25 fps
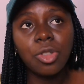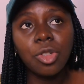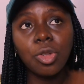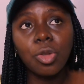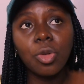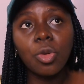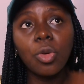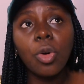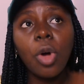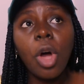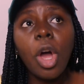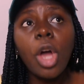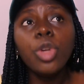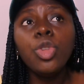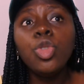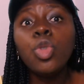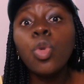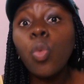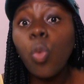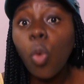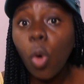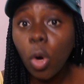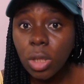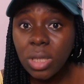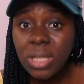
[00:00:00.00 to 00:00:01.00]
You know, you
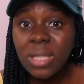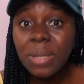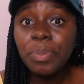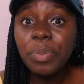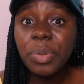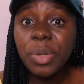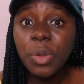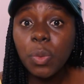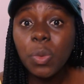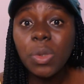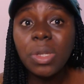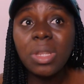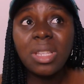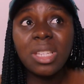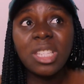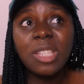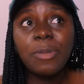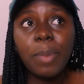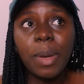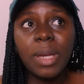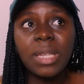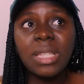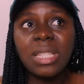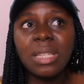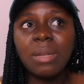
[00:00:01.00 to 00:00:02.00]
want to be with this
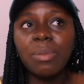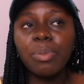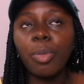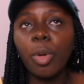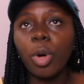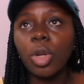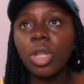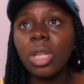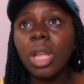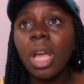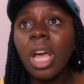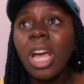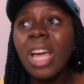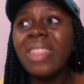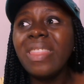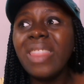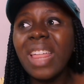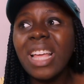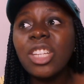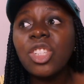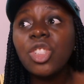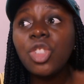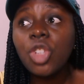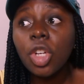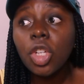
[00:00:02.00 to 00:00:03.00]
person, but
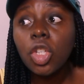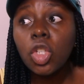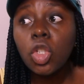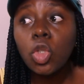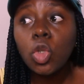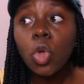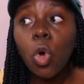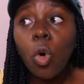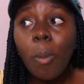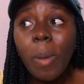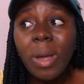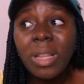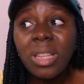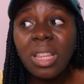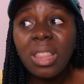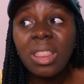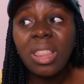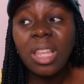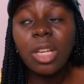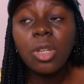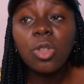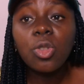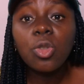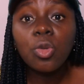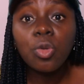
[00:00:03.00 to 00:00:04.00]
there's just so many
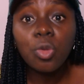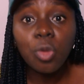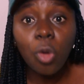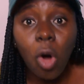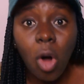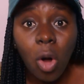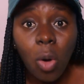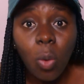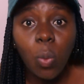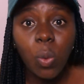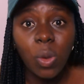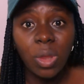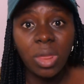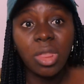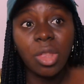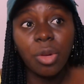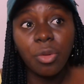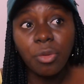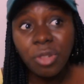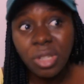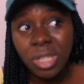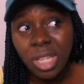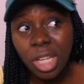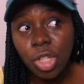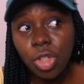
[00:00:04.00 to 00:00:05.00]
things wrong with the
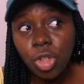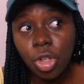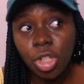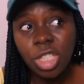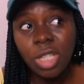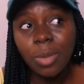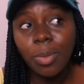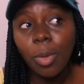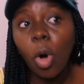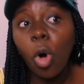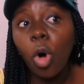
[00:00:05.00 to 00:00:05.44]
relationship,